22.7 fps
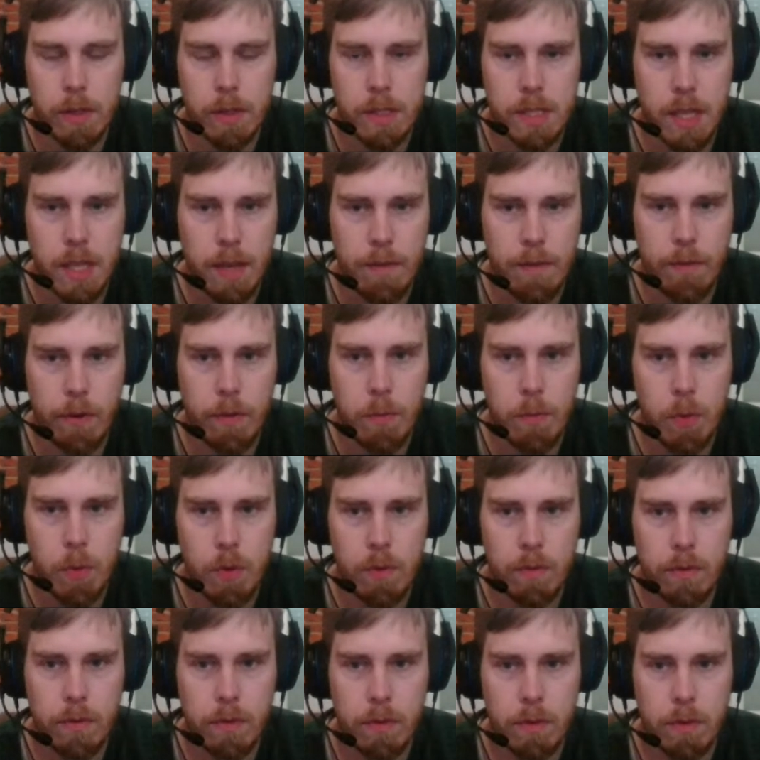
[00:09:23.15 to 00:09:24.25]
safer move,
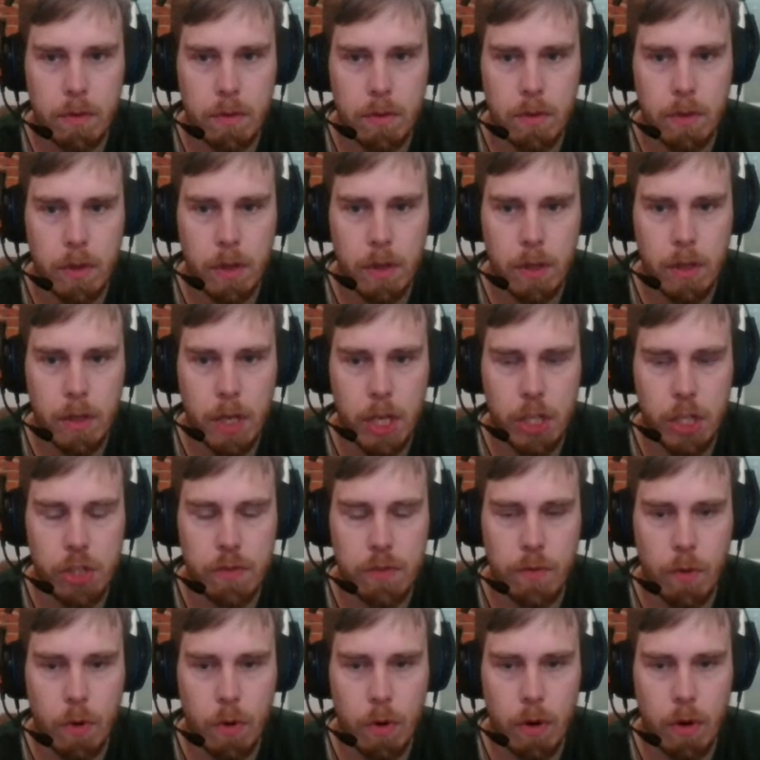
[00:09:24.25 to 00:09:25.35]

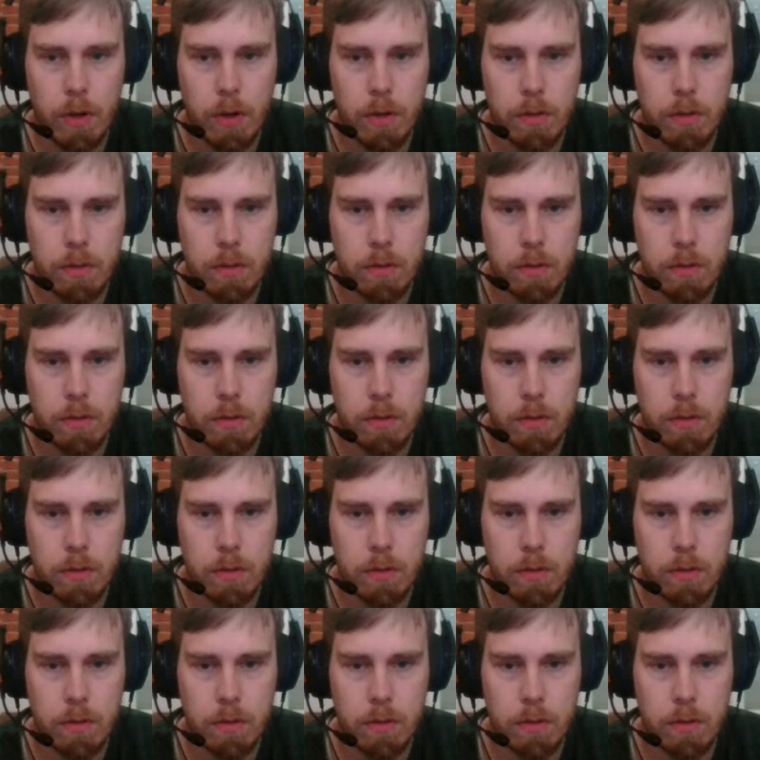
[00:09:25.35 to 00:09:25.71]
h4,